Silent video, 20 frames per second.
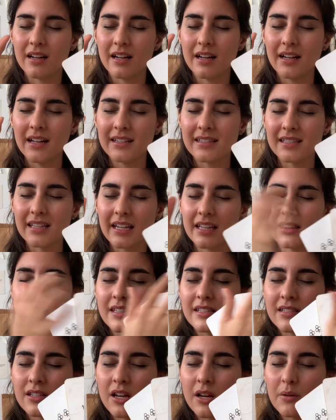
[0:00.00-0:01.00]
it's like
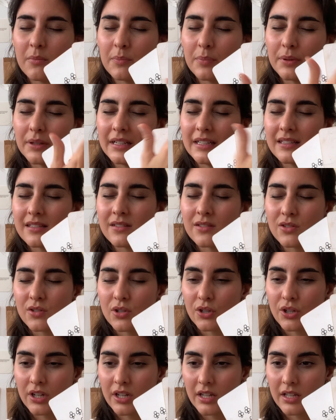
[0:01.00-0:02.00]
this complete
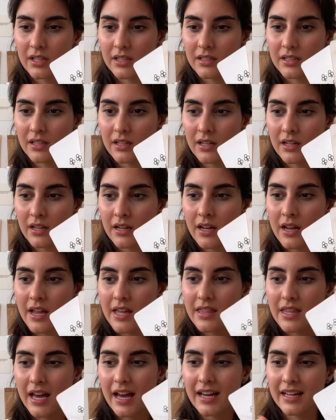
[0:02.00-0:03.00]
circuit
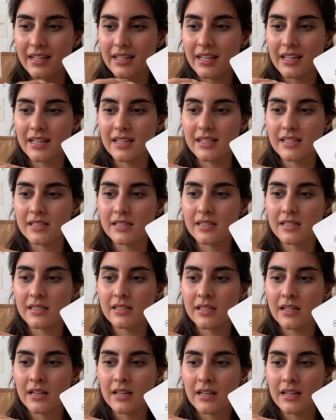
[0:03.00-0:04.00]
that it
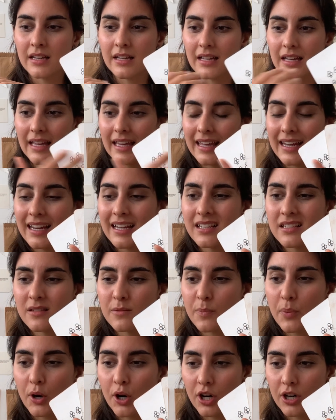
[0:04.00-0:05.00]
is
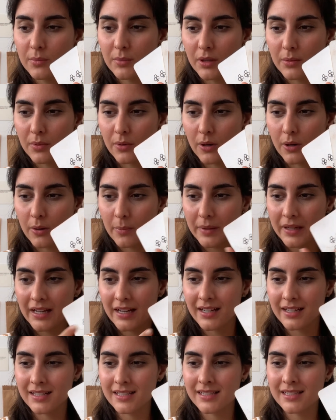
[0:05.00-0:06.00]
permeable,
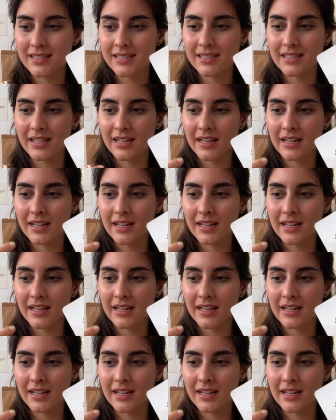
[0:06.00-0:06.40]
because